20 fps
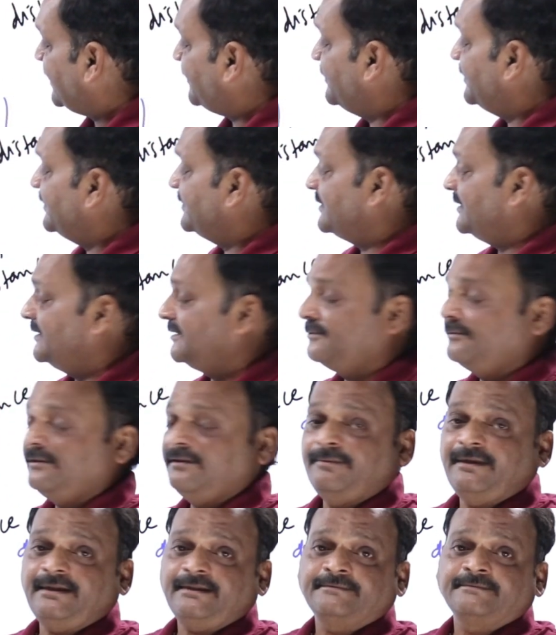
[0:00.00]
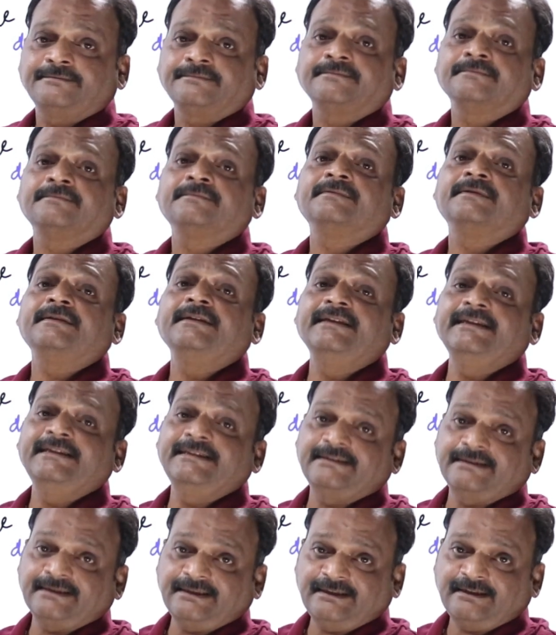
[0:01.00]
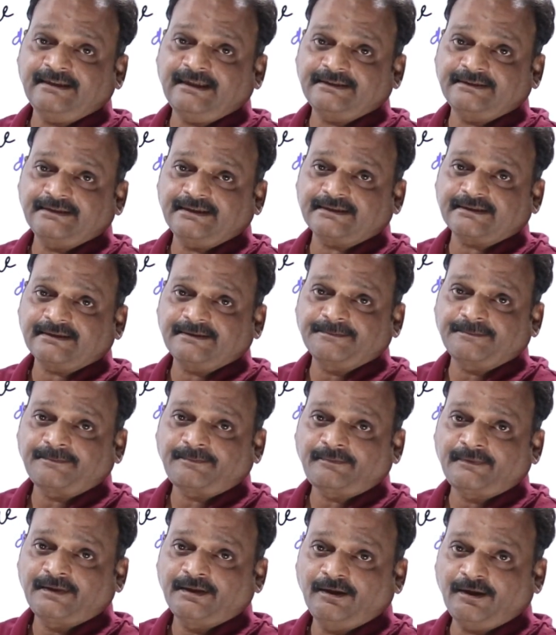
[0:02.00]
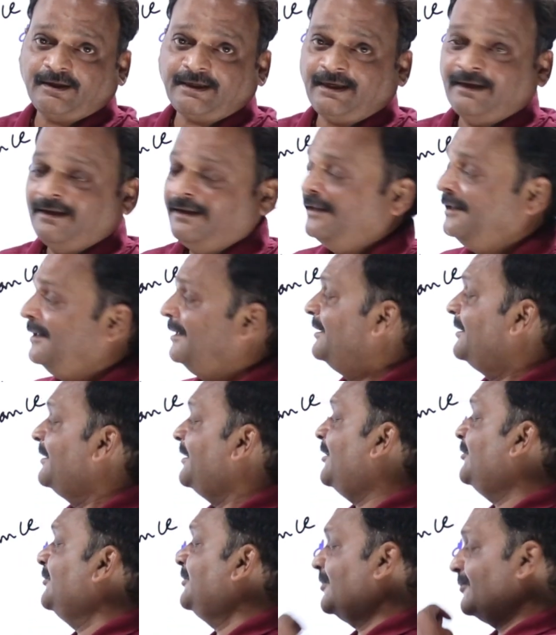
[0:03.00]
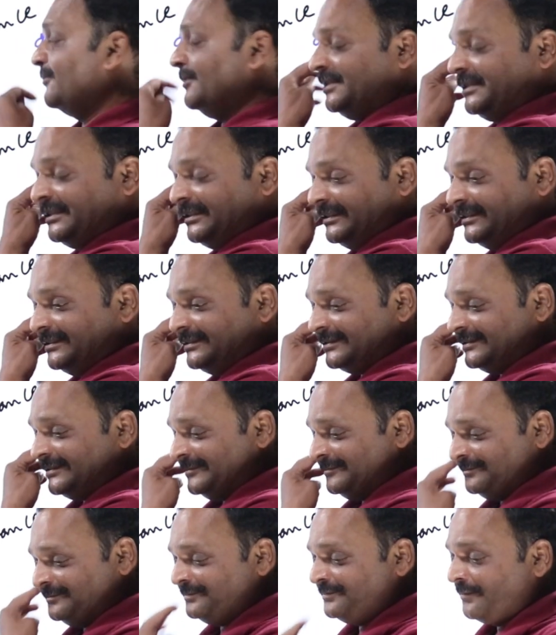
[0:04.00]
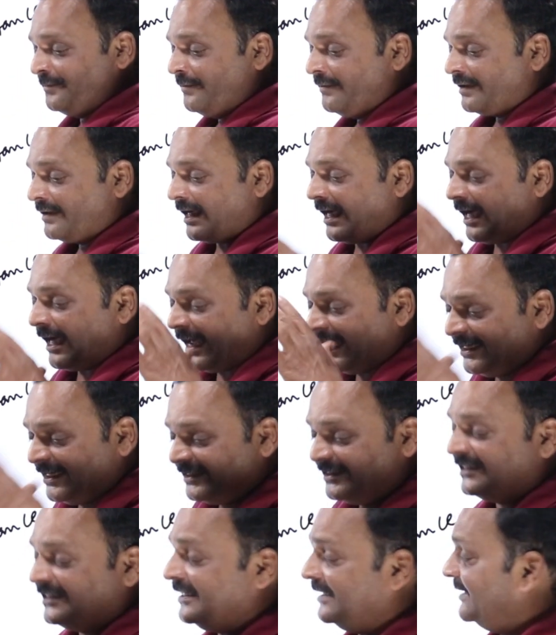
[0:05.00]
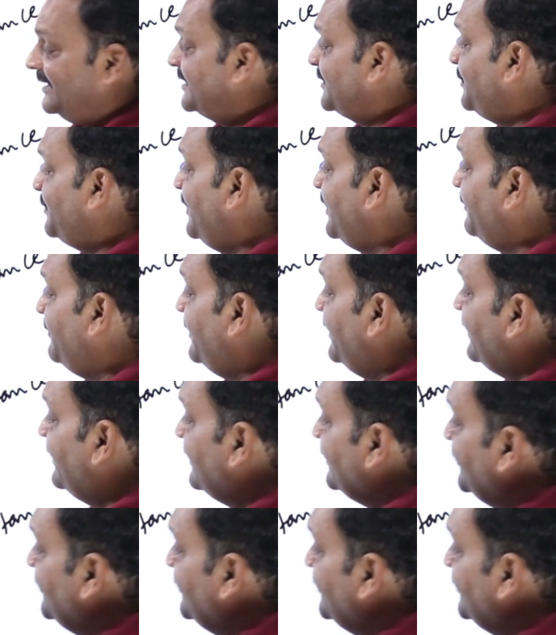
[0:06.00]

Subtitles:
atomic distance will be d3 like that. Okay. Now the question is, I did an experiment